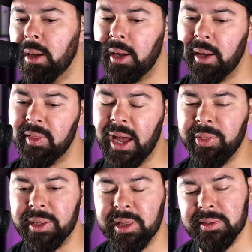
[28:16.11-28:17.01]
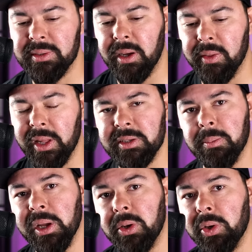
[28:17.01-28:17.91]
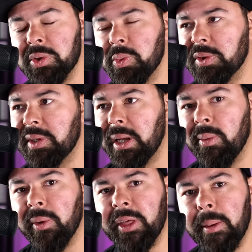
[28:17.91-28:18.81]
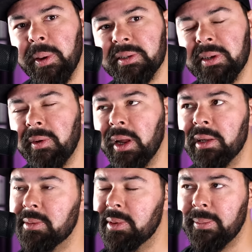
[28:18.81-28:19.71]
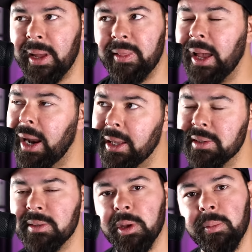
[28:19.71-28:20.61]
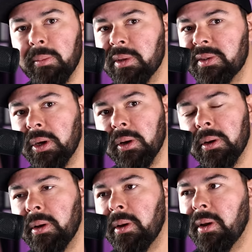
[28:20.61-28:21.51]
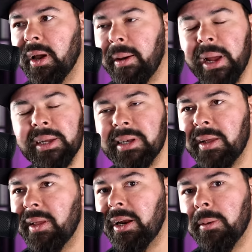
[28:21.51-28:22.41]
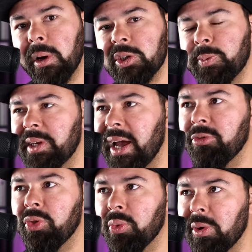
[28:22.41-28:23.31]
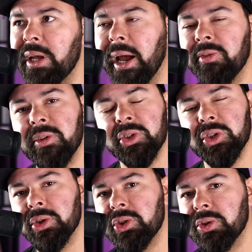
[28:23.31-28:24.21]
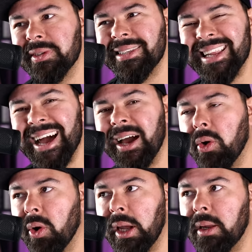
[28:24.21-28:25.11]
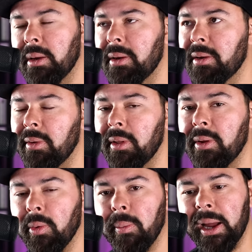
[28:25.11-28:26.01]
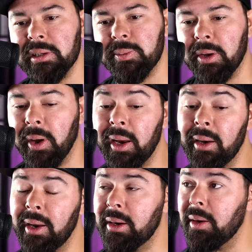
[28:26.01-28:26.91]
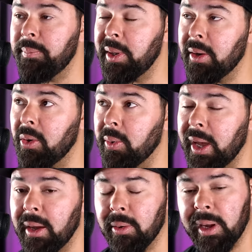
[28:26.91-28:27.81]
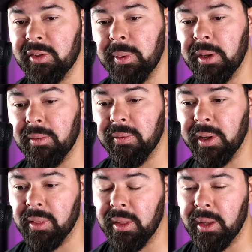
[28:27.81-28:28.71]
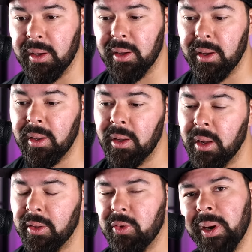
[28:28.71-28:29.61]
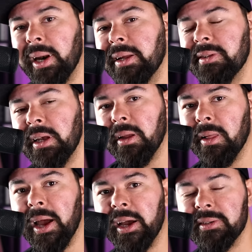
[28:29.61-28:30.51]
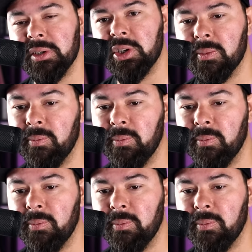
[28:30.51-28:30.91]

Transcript: I think that's some big news. We'll see what that pays dividends. Man, they got to get some commitments here. I'm not saying they need a bunch, but to have three at this juncture is not great. It reminds me, granted, it ended up being okay. It reminds me of like the 2019 class.